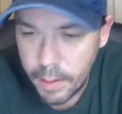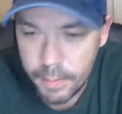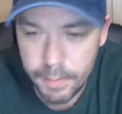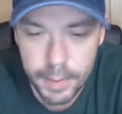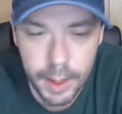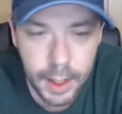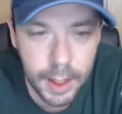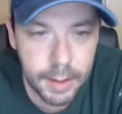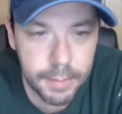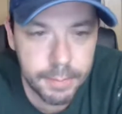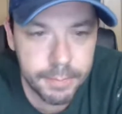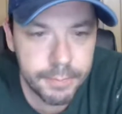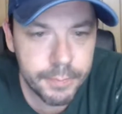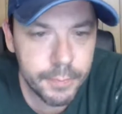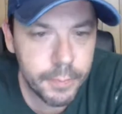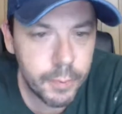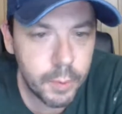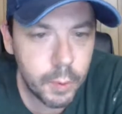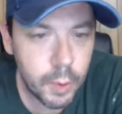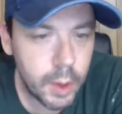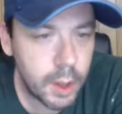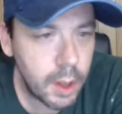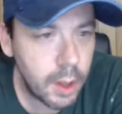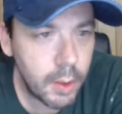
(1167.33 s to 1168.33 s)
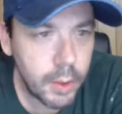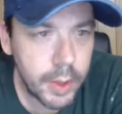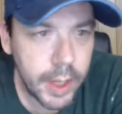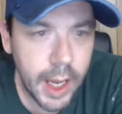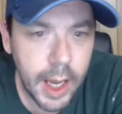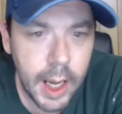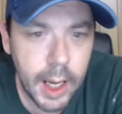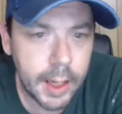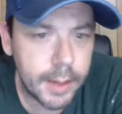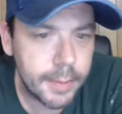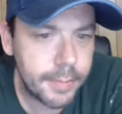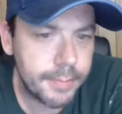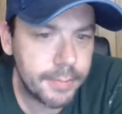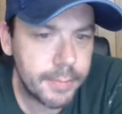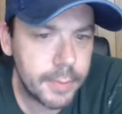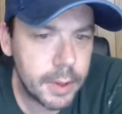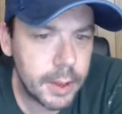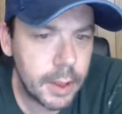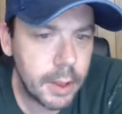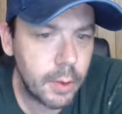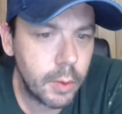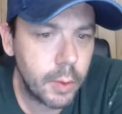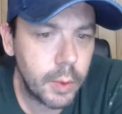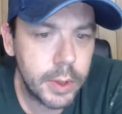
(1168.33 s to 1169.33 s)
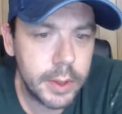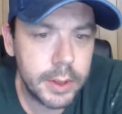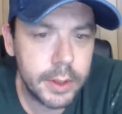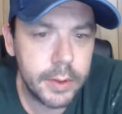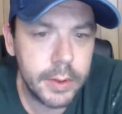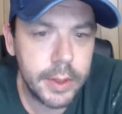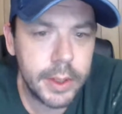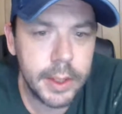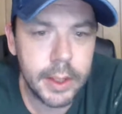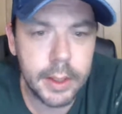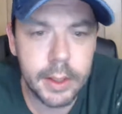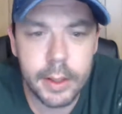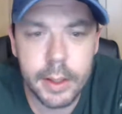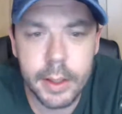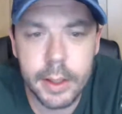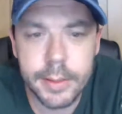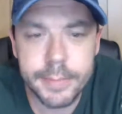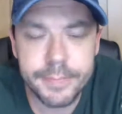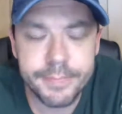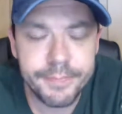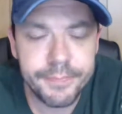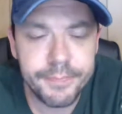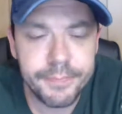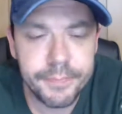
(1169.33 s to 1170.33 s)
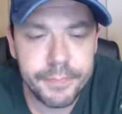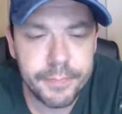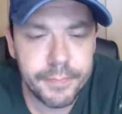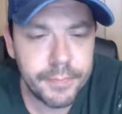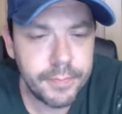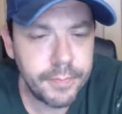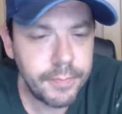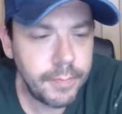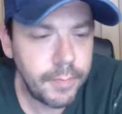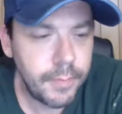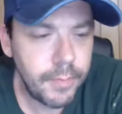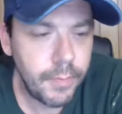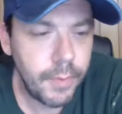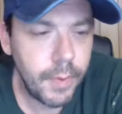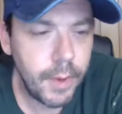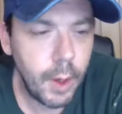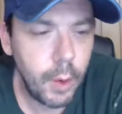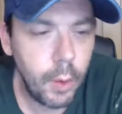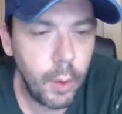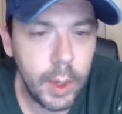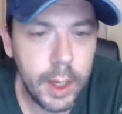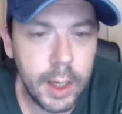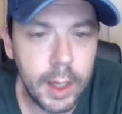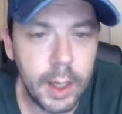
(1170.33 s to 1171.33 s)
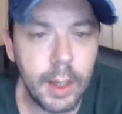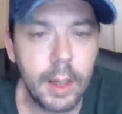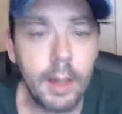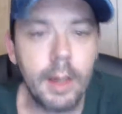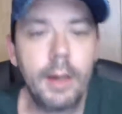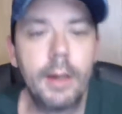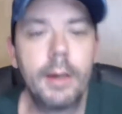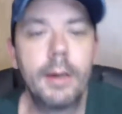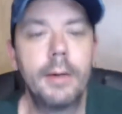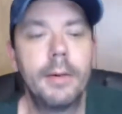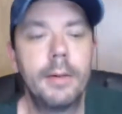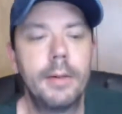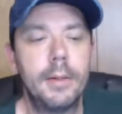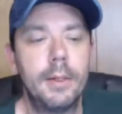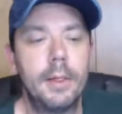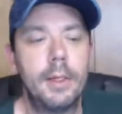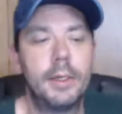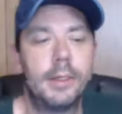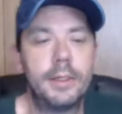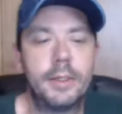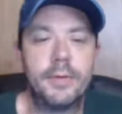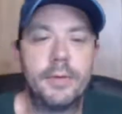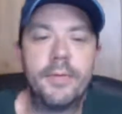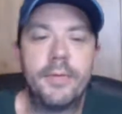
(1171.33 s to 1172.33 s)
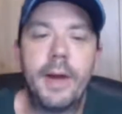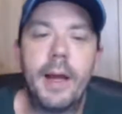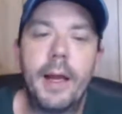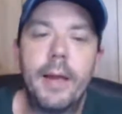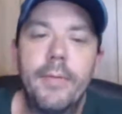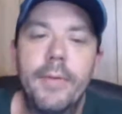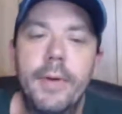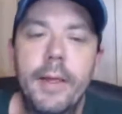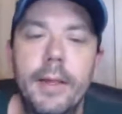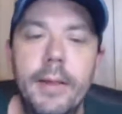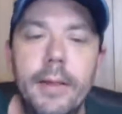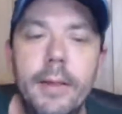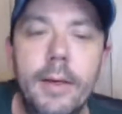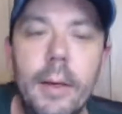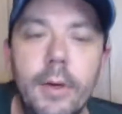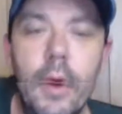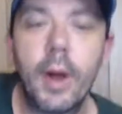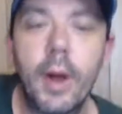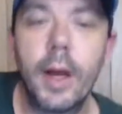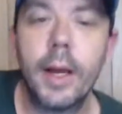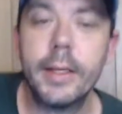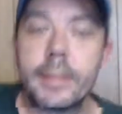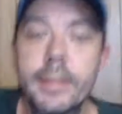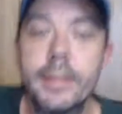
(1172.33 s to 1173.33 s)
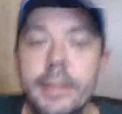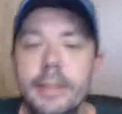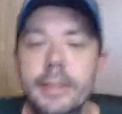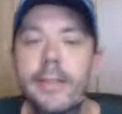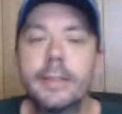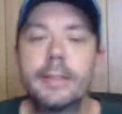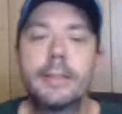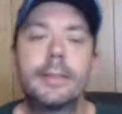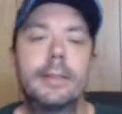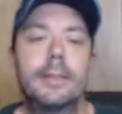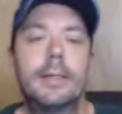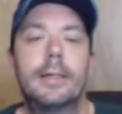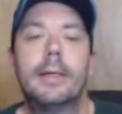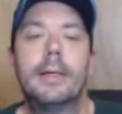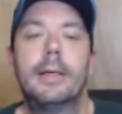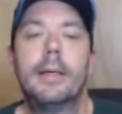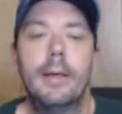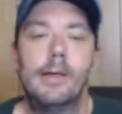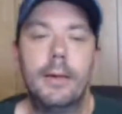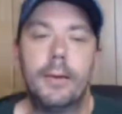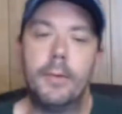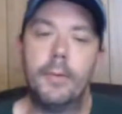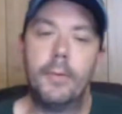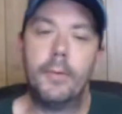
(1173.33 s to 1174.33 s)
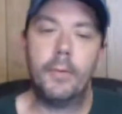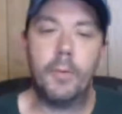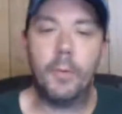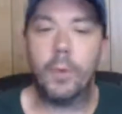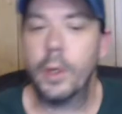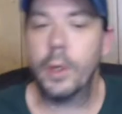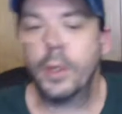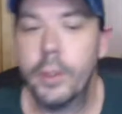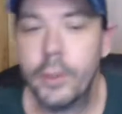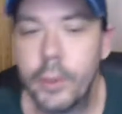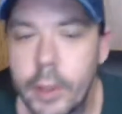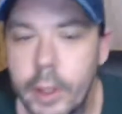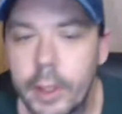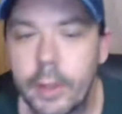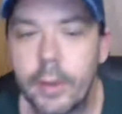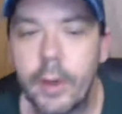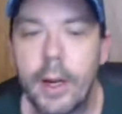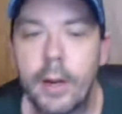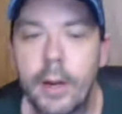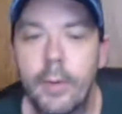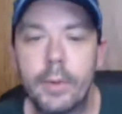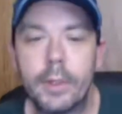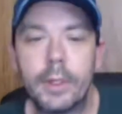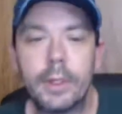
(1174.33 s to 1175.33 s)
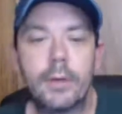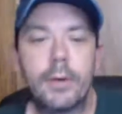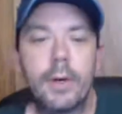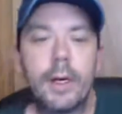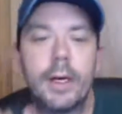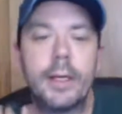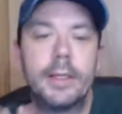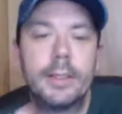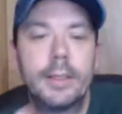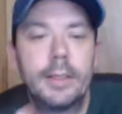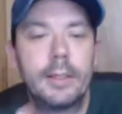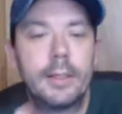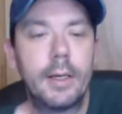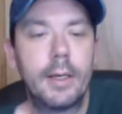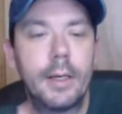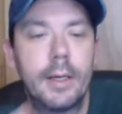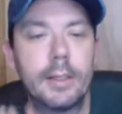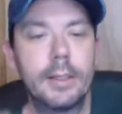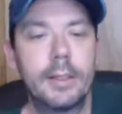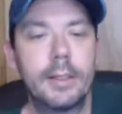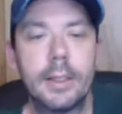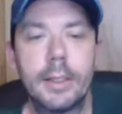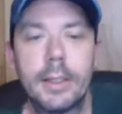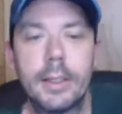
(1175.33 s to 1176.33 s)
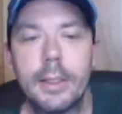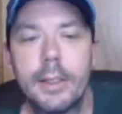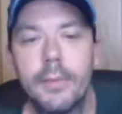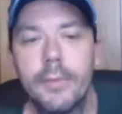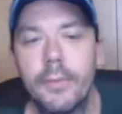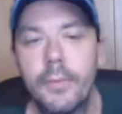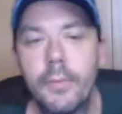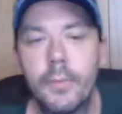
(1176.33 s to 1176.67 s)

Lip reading: But we're okay. We're doing good. We are surviving the crisis. We're doing great with the crisis, honestly.